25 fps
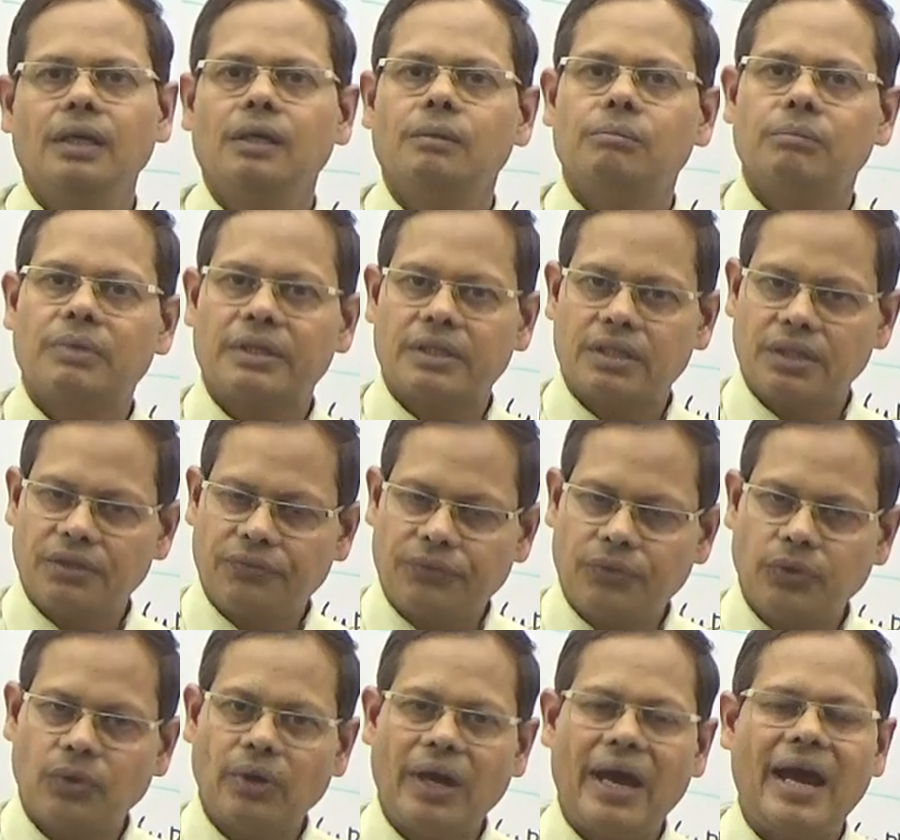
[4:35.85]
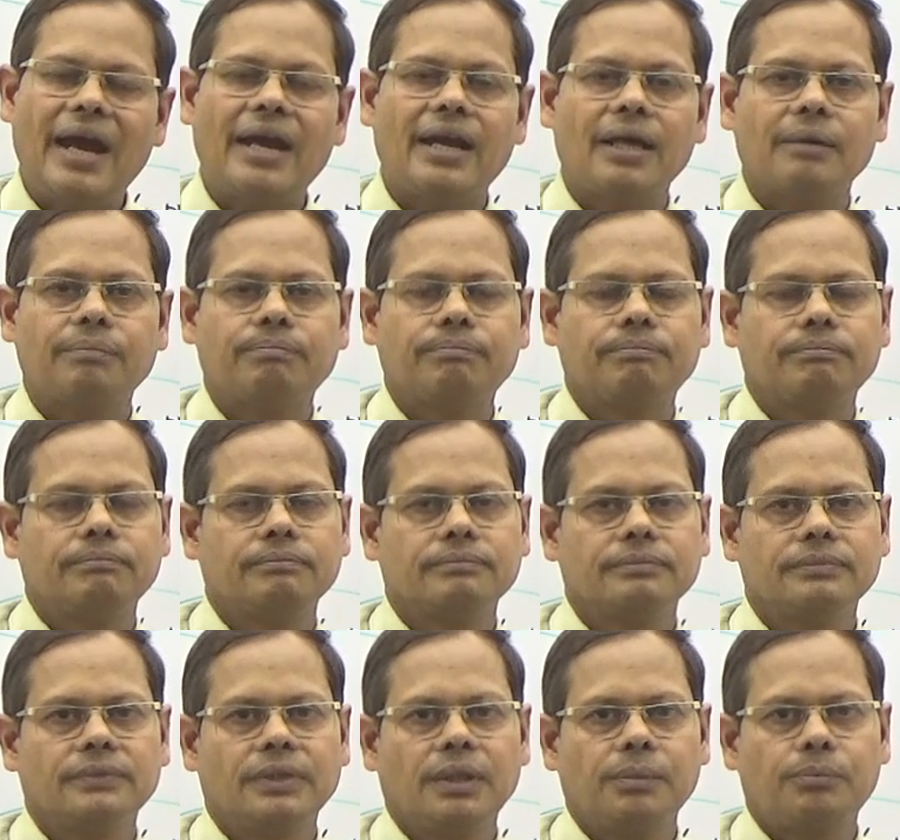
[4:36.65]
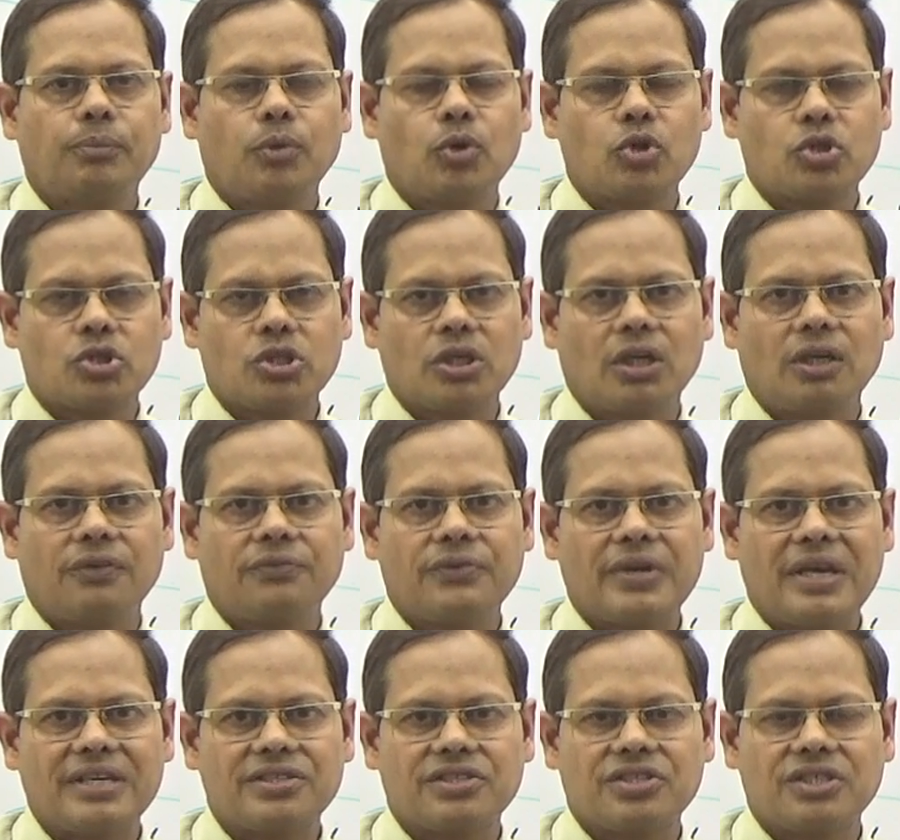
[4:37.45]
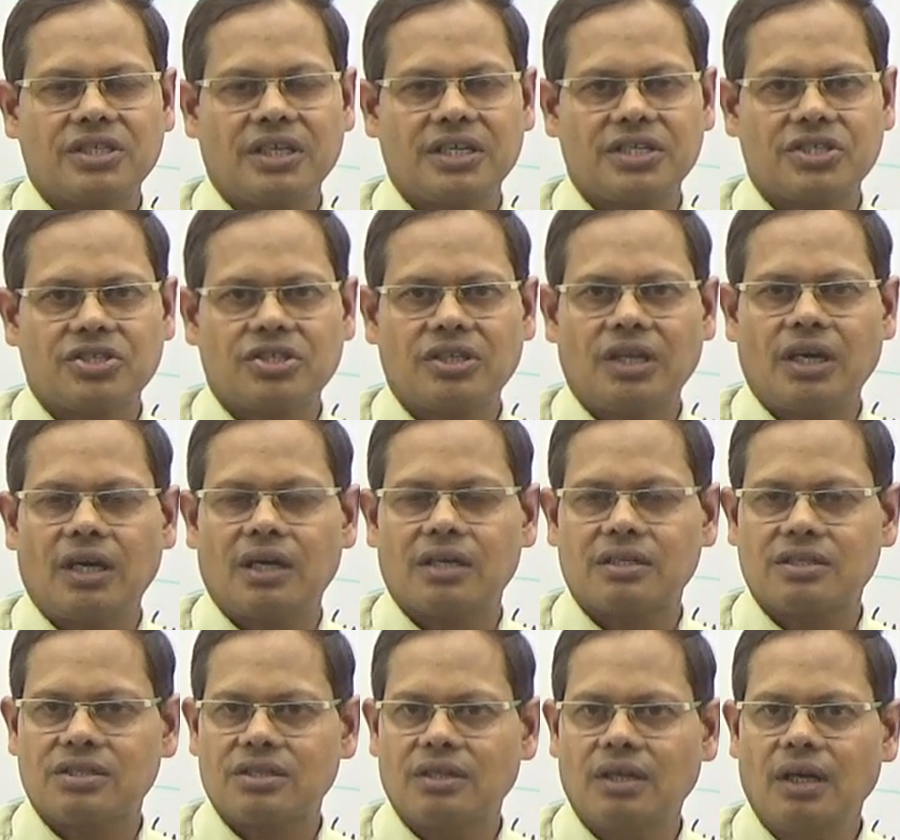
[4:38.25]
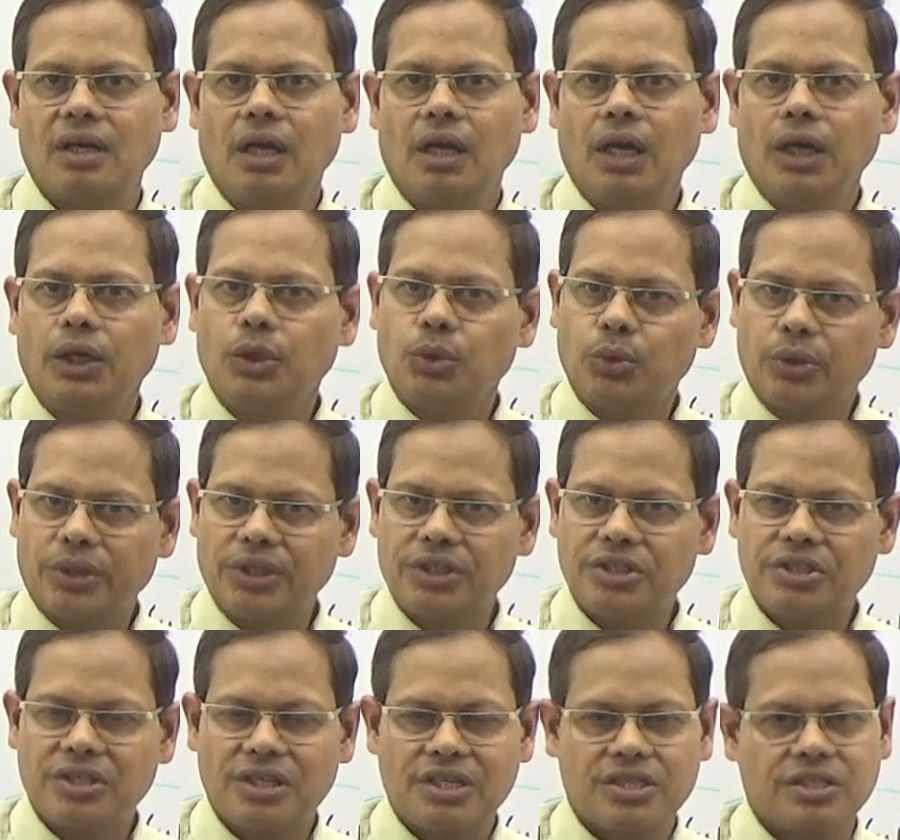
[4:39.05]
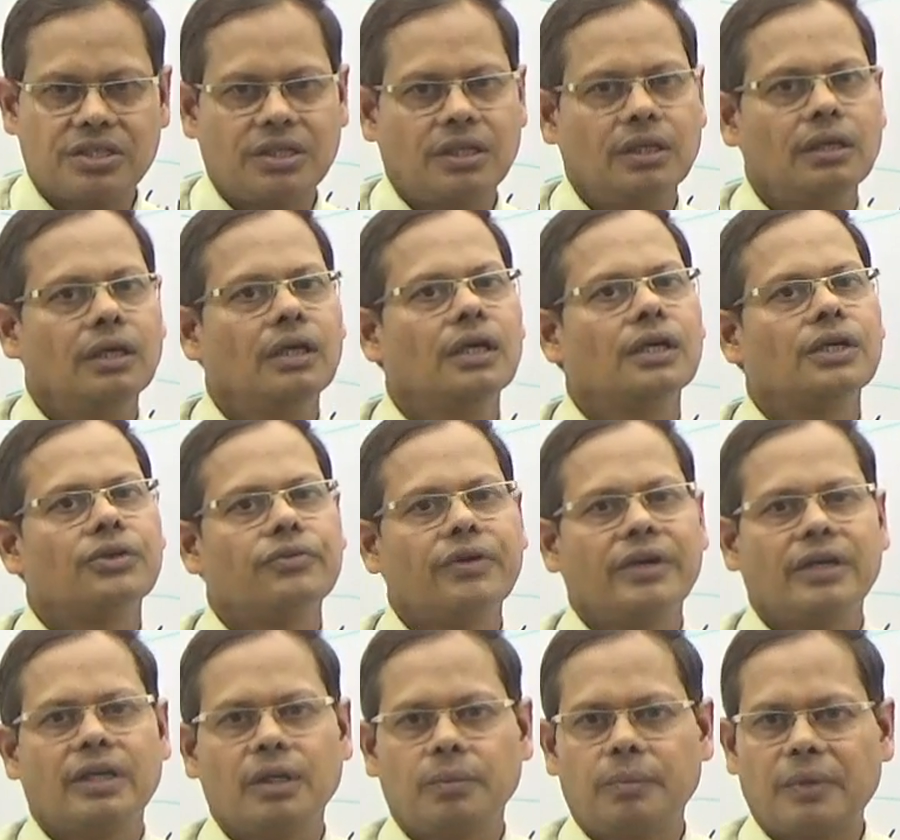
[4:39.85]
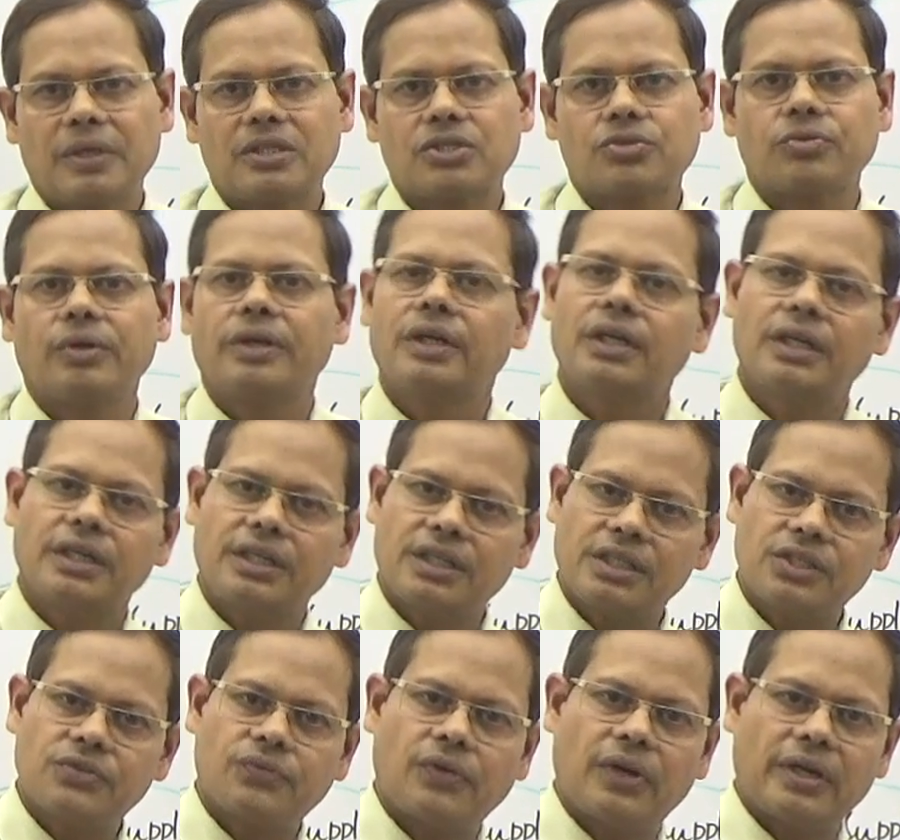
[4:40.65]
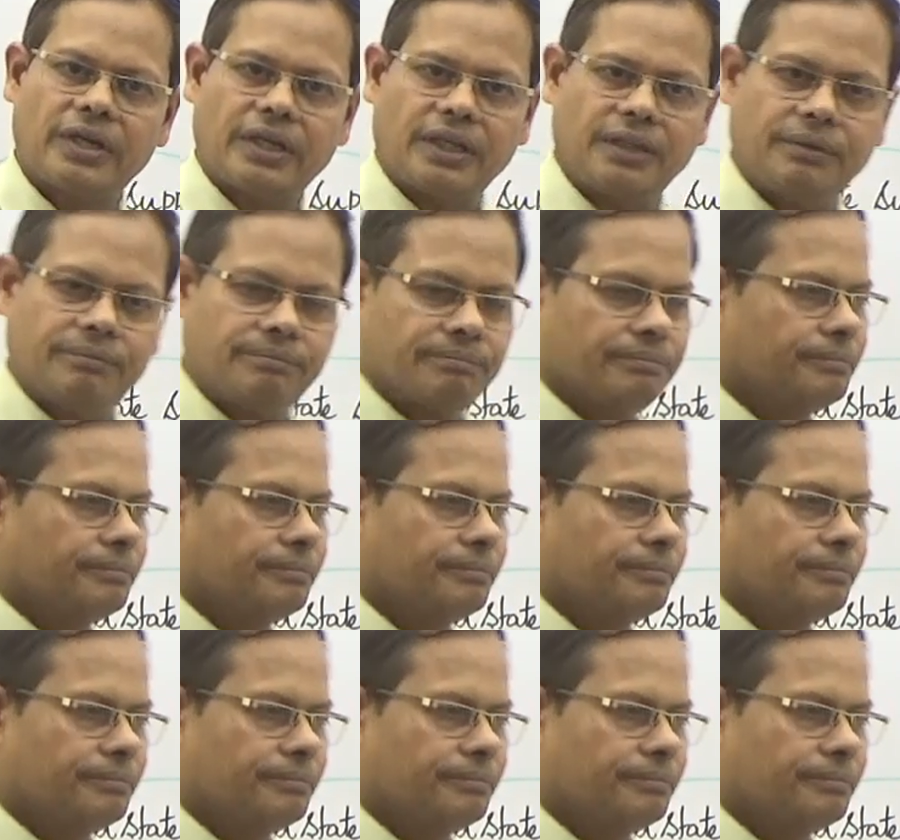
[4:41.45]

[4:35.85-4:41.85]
but if you add up the portion of SGST or UTGST, 20 plus 20, it is 40.